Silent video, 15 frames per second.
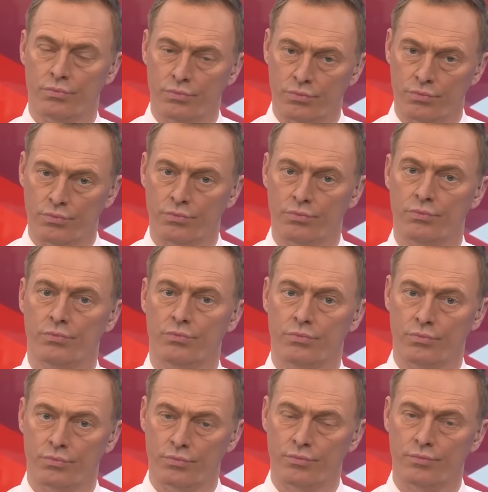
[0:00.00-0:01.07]

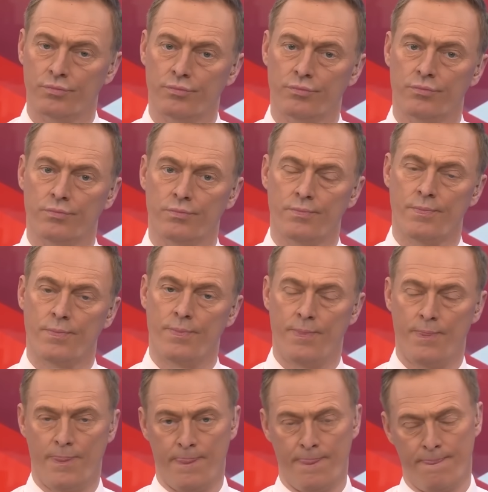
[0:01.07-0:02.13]

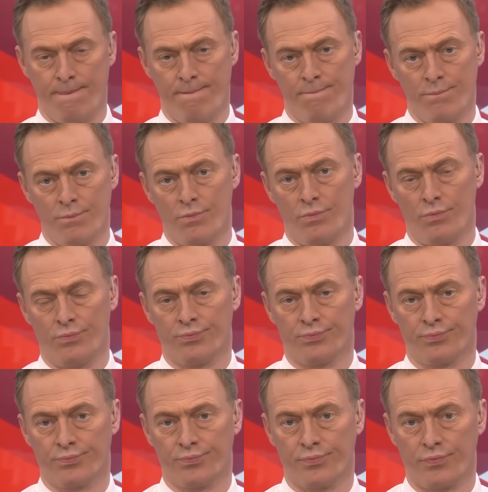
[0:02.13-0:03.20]

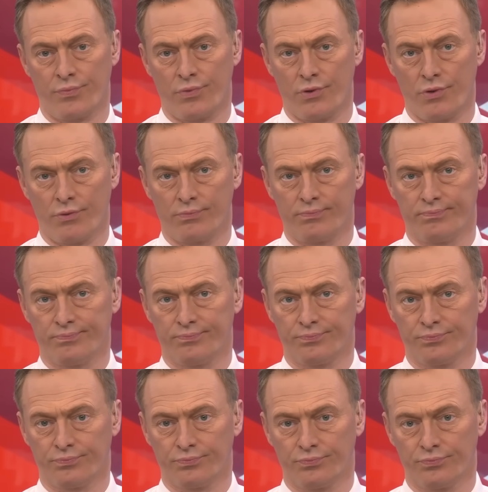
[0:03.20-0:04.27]

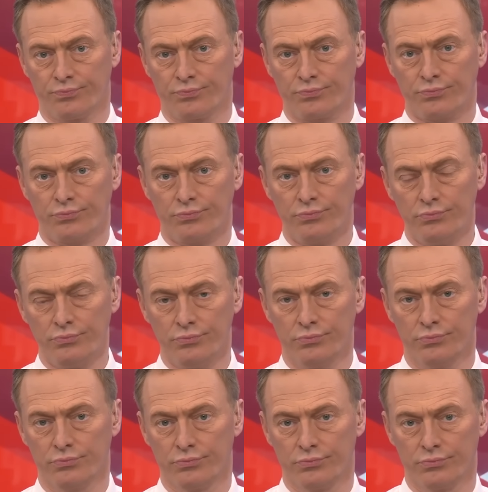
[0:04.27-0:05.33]

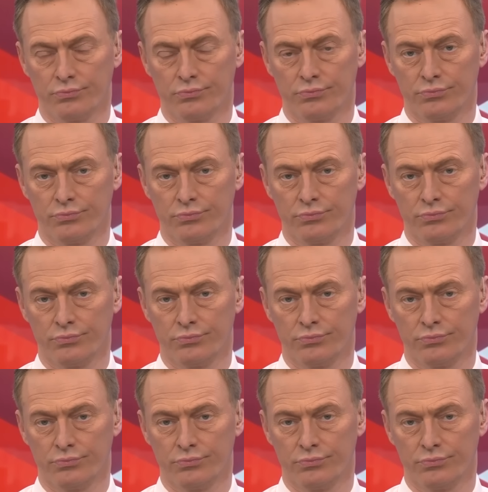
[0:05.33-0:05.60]
[no speech]